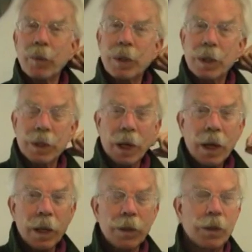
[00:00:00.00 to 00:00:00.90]
was
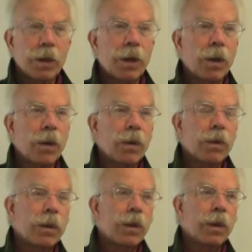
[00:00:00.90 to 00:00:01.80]
designed to go
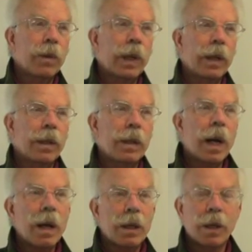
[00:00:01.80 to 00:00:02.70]
to a
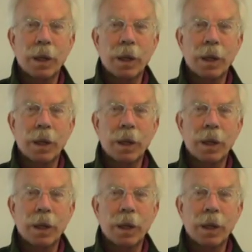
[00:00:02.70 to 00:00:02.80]
dock,